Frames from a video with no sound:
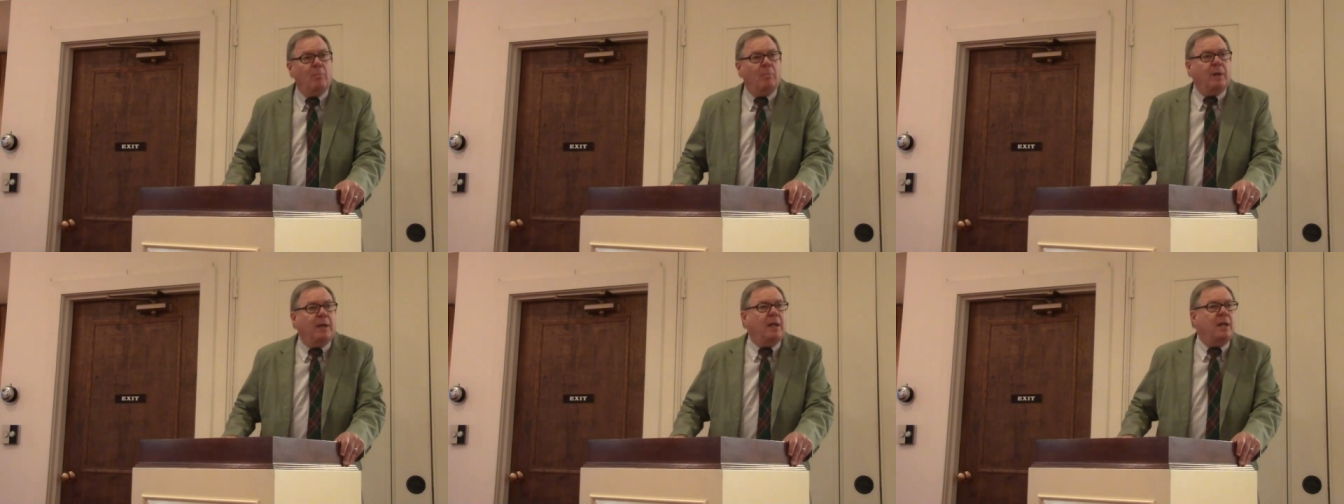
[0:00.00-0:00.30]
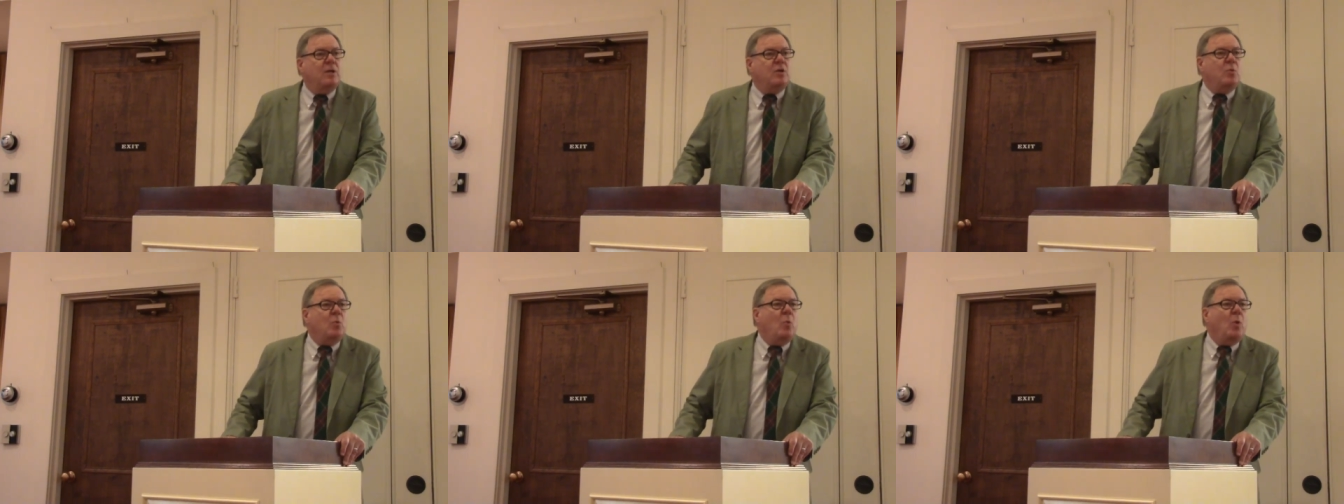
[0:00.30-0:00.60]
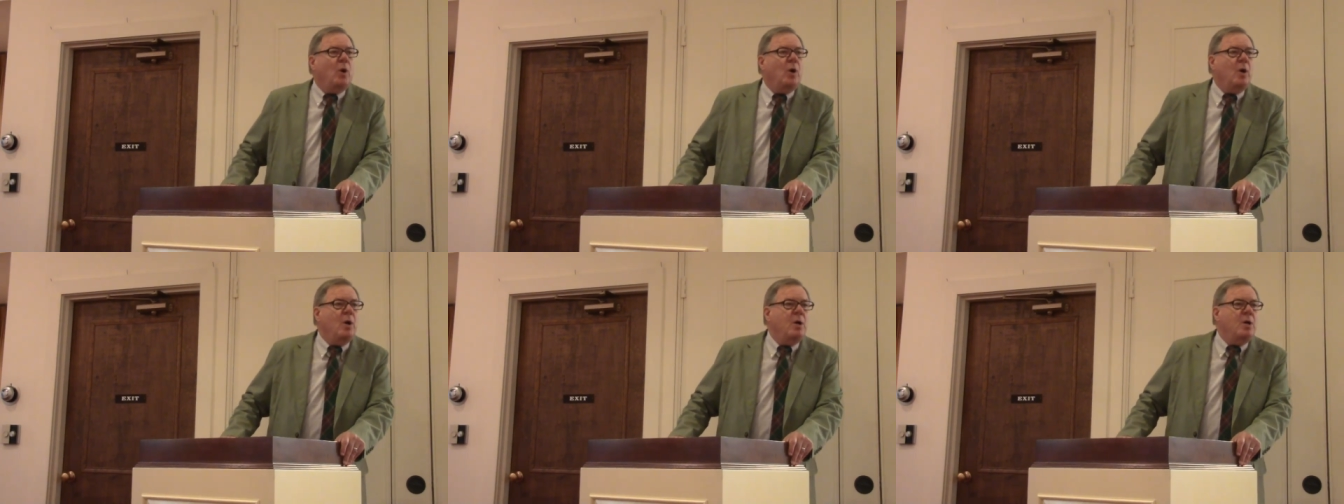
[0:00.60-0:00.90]
But his
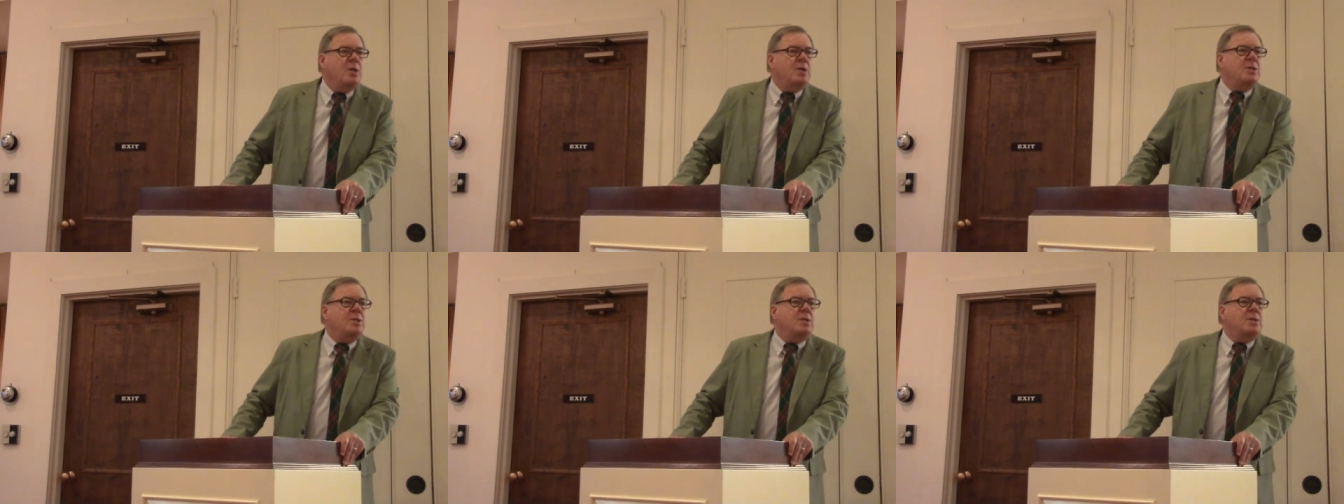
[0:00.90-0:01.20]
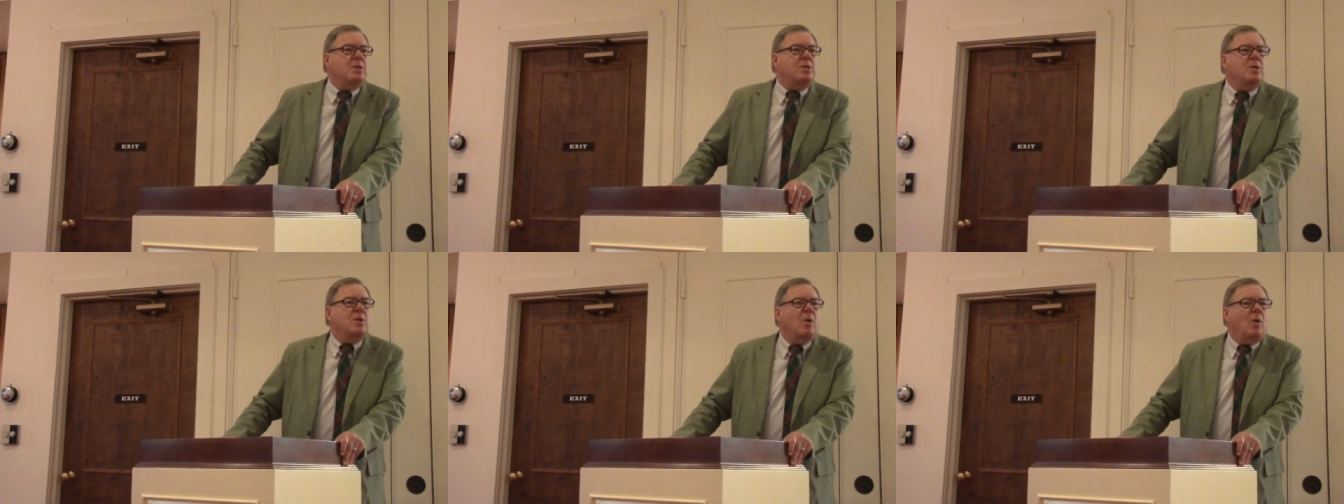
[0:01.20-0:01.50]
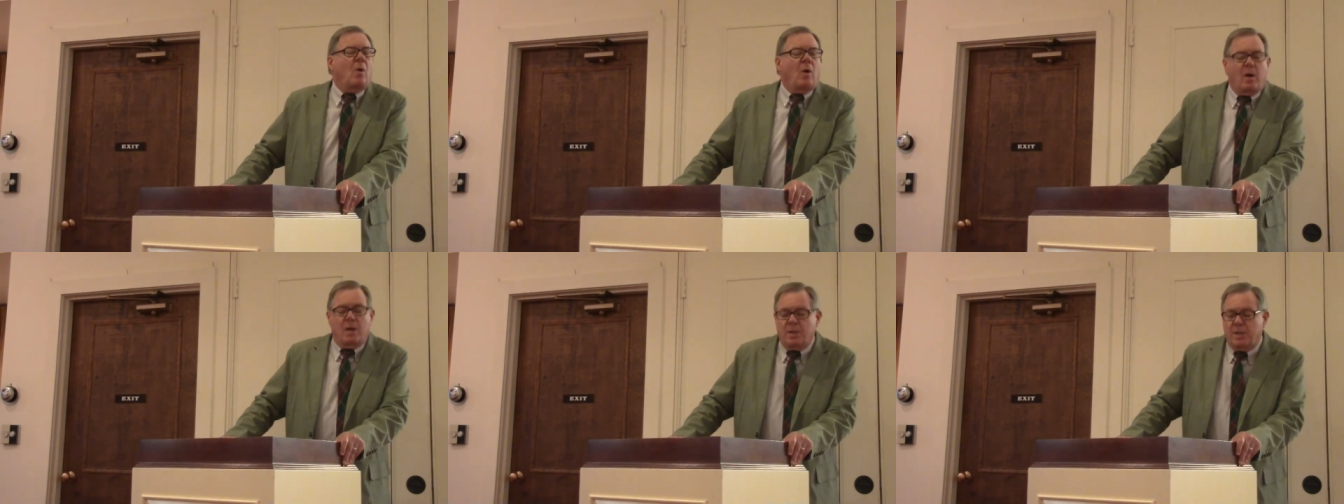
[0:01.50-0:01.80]

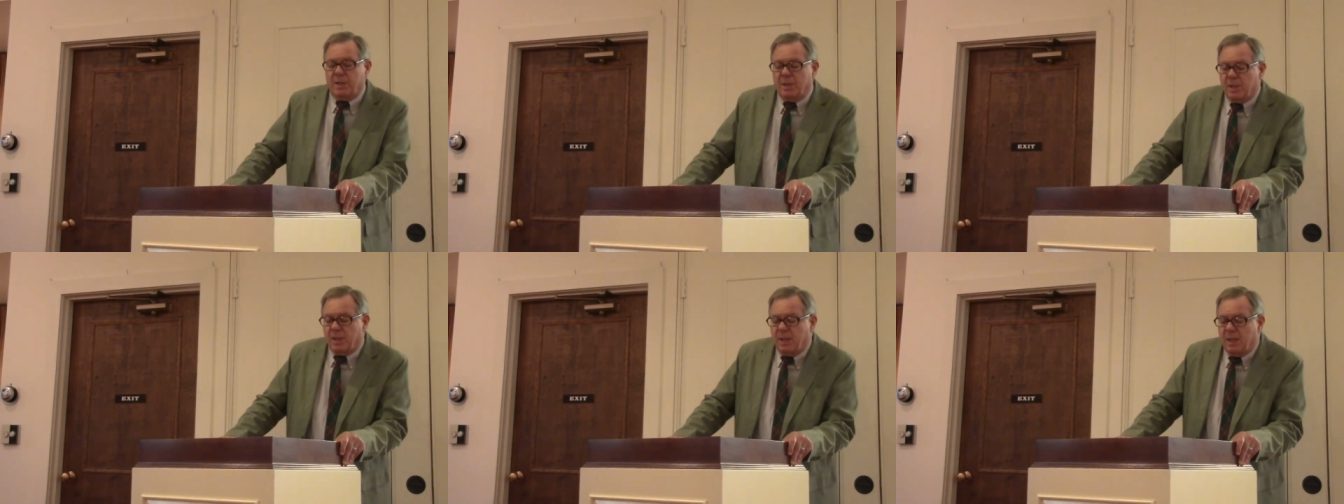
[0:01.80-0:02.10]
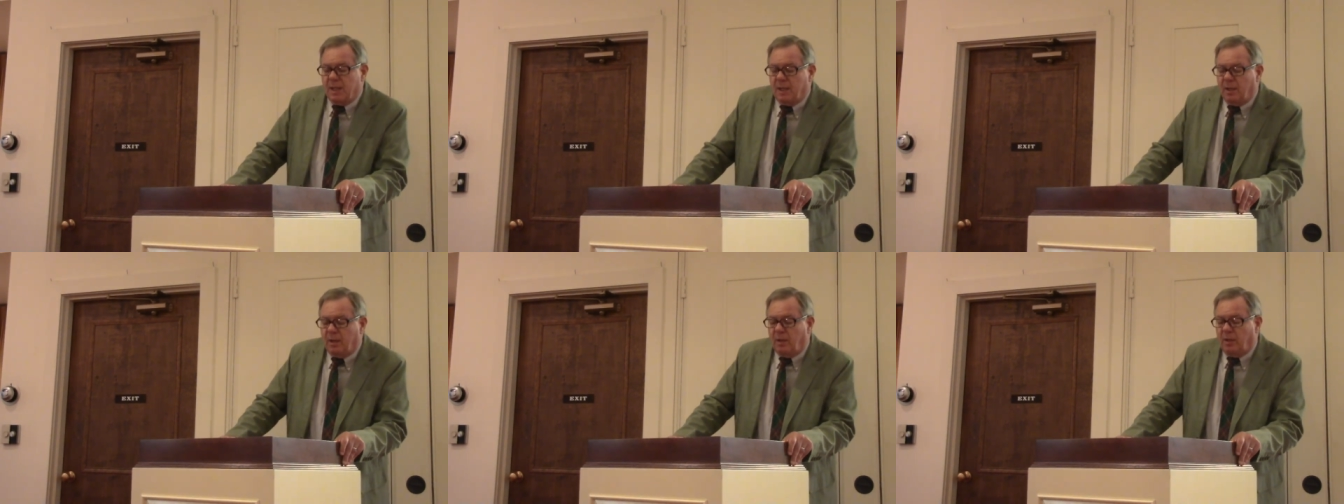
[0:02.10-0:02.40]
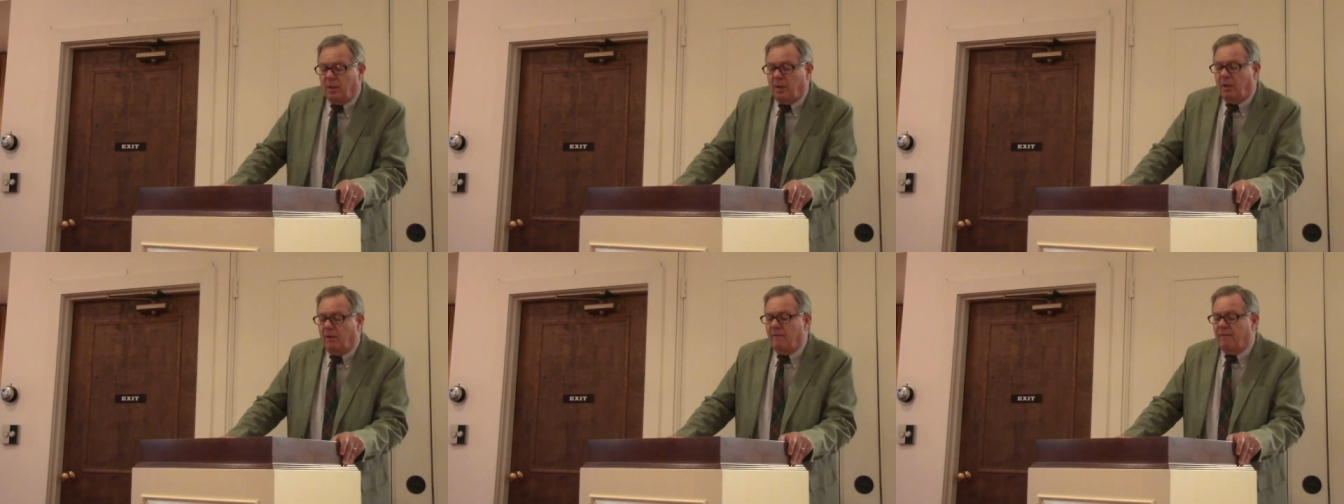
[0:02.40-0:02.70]
words are still